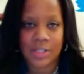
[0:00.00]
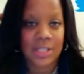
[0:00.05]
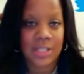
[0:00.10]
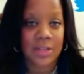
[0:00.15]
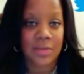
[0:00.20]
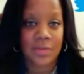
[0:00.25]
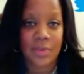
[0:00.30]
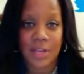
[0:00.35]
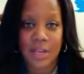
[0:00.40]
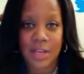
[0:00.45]

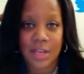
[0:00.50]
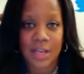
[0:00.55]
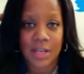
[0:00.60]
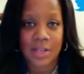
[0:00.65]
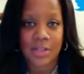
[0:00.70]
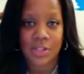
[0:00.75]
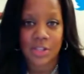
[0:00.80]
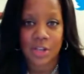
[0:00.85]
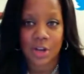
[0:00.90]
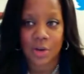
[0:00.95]
She was on
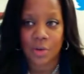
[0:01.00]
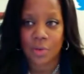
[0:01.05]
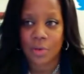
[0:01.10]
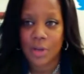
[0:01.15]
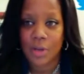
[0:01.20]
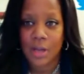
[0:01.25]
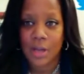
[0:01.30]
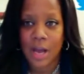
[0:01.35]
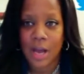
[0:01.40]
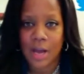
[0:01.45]

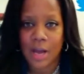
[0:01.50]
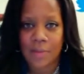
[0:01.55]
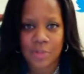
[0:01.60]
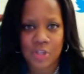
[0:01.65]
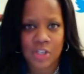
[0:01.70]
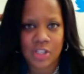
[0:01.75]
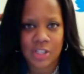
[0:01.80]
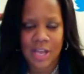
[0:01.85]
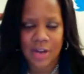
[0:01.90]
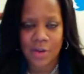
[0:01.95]
TV,
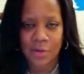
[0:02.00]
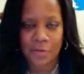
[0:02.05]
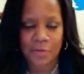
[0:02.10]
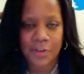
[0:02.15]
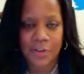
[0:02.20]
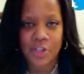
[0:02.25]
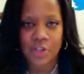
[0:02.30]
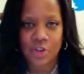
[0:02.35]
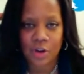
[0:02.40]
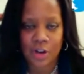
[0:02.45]
so
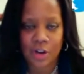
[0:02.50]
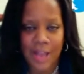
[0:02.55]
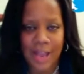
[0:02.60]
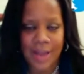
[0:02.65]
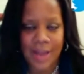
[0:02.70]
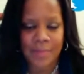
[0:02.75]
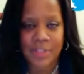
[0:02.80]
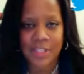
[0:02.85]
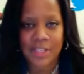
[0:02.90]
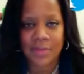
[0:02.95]
she just had her
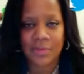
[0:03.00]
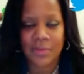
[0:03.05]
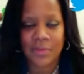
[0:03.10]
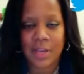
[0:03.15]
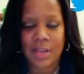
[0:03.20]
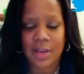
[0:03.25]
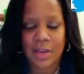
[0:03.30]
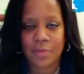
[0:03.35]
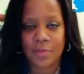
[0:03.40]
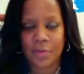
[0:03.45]
feature on
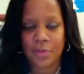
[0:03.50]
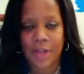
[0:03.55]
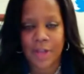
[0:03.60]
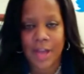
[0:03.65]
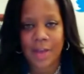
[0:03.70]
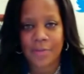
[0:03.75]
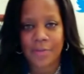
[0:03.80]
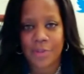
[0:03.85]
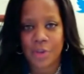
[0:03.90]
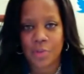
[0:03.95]

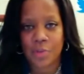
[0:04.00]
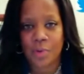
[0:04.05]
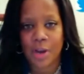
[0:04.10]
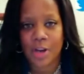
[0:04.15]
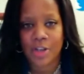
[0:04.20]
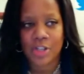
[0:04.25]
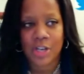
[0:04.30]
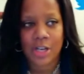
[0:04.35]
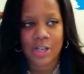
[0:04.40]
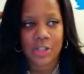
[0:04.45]
MTV for the
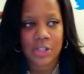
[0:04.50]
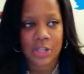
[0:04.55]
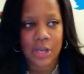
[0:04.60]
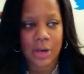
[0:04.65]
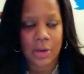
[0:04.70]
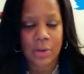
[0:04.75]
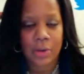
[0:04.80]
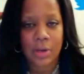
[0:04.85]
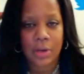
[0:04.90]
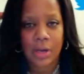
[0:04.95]
FU
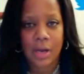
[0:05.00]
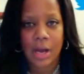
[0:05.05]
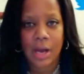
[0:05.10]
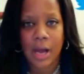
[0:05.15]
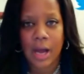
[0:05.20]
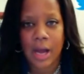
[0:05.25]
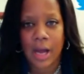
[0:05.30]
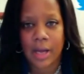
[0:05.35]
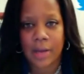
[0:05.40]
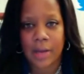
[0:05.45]
Project.
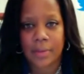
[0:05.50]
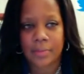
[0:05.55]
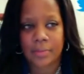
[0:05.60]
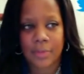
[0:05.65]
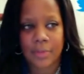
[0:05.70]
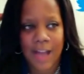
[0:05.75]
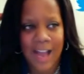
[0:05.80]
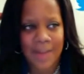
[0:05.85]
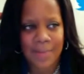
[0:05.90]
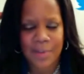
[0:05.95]
So
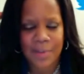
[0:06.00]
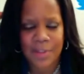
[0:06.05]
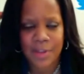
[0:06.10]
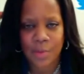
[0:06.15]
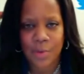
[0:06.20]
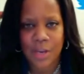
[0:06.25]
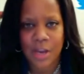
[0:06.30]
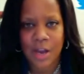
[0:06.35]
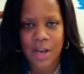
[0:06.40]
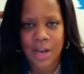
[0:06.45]

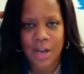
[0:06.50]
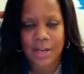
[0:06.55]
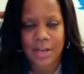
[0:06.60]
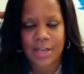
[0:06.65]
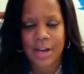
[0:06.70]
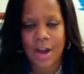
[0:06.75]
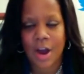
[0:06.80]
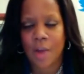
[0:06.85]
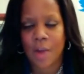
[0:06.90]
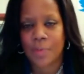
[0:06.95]
happy that
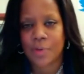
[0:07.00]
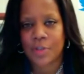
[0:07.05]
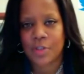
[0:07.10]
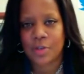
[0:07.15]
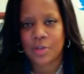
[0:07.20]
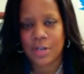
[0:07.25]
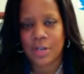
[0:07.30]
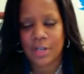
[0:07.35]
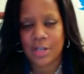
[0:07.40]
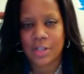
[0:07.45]
we got an
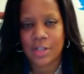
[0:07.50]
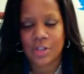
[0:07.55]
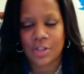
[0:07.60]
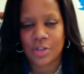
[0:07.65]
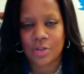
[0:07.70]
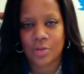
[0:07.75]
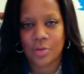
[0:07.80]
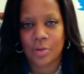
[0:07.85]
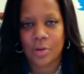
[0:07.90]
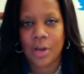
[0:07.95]

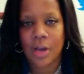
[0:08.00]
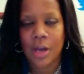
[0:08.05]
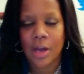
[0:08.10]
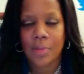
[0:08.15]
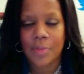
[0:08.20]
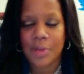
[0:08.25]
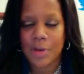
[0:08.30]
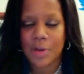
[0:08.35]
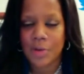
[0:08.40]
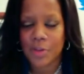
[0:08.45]
opportunity
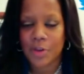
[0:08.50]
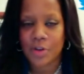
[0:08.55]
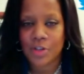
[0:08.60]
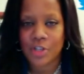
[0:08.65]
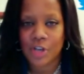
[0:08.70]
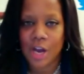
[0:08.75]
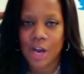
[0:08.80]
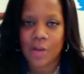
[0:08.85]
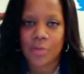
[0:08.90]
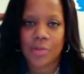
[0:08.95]
to meet
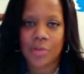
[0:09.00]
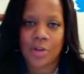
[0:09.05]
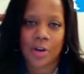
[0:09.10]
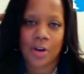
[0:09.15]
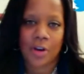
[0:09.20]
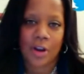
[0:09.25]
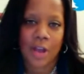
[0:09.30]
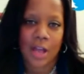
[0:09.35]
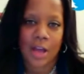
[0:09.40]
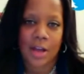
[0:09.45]
with her, talk
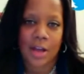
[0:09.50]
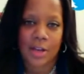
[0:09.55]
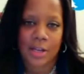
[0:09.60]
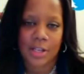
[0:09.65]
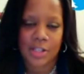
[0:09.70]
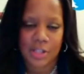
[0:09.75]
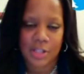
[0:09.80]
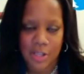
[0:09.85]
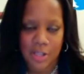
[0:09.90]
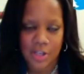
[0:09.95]
with her,
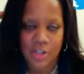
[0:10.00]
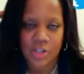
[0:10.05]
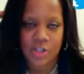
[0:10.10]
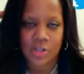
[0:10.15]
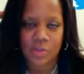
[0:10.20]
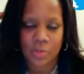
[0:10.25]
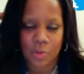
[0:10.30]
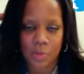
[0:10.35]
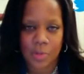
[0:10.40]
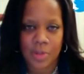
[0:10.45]
because I think
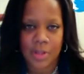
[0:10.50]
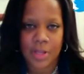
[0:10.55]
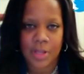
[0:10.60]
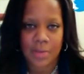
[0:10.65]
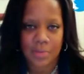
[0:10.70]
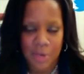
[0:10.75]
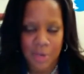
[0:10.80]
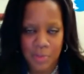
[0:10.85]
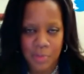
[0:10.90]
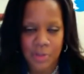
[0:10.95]
she's a woman
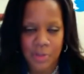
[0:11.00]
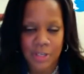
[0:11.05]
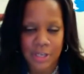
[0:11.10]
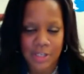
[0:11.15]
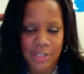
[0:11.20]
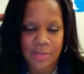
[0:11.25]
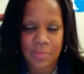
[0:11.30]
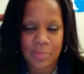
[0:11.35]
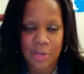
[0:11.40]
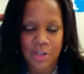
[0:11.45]
that people
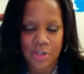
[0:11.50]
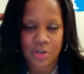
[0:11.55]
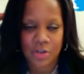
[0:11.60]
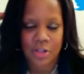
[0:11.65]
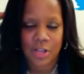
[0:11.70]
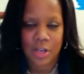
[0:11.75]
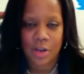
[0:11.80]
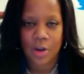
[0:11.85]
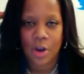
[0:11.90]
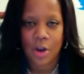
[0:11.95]
need to make
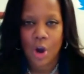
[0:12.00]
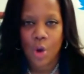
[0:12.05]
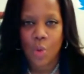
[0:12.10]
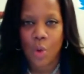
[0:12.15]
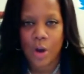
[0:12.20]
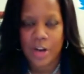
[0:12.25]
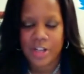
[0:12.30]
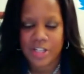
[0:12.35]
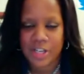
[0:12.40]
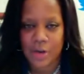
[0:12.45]
sure they
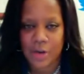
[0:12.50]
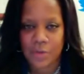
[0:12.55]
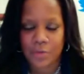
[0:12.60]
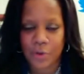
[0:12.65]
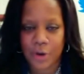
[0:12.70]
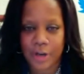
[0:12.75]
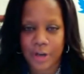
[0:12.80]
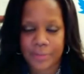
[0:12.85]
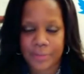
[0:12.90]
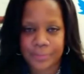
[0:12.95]
watch out
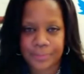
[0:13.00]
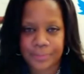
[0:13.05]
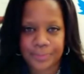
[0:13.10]
for.